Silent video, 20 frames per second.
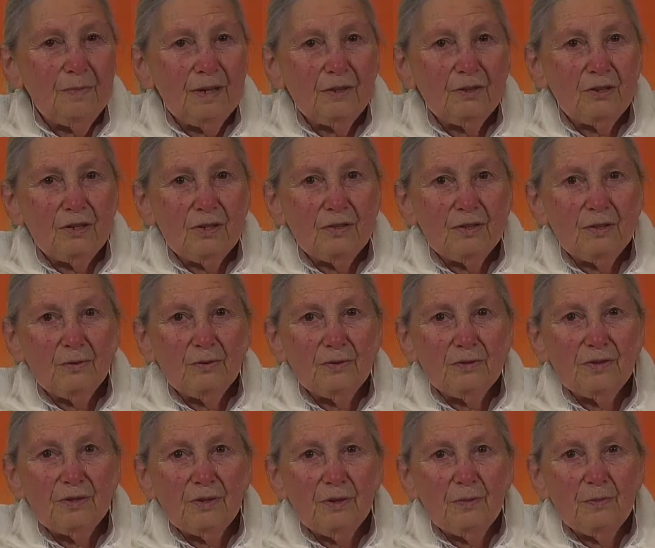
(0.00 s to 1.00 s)
but she's
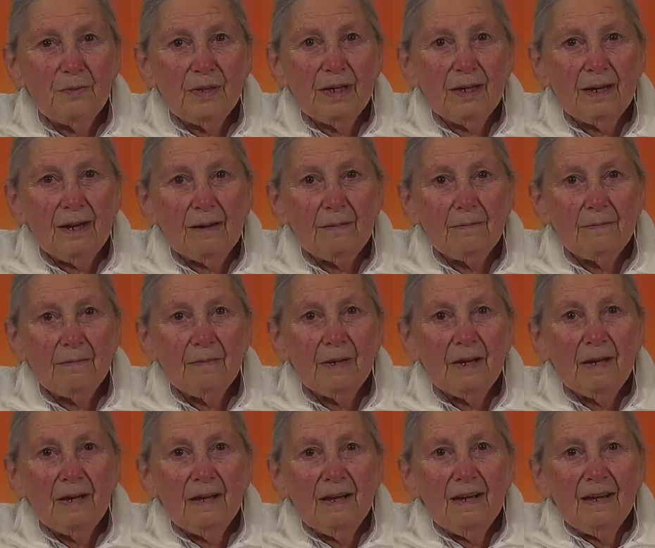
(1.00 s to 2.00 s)
also become
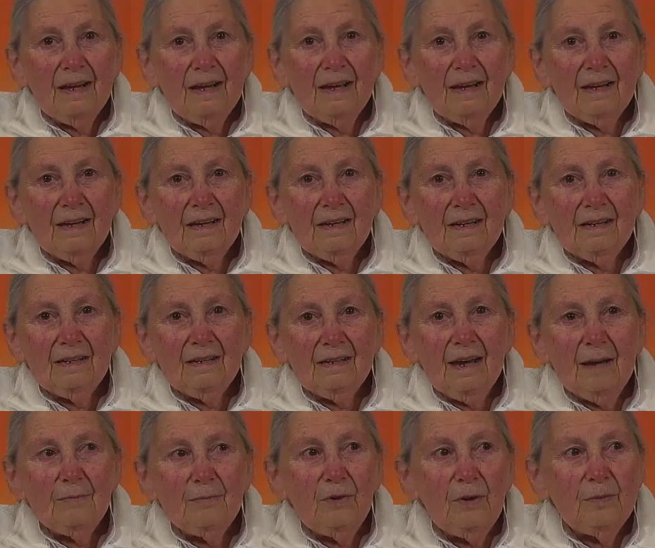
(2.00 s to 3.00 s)
a
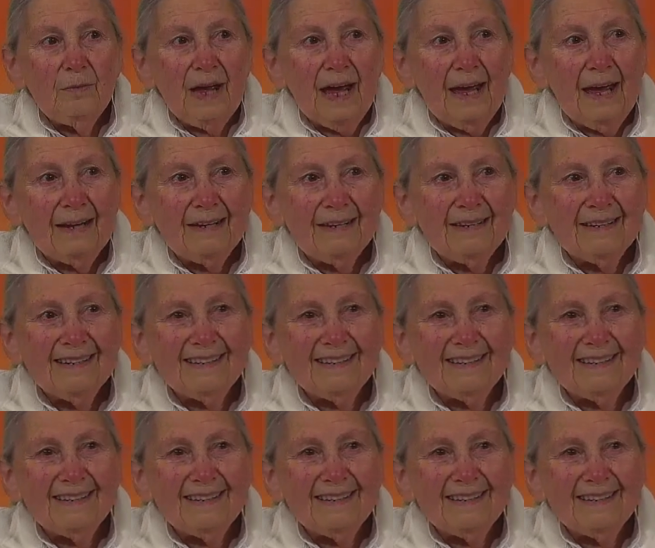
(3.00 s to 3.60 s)
cameraman.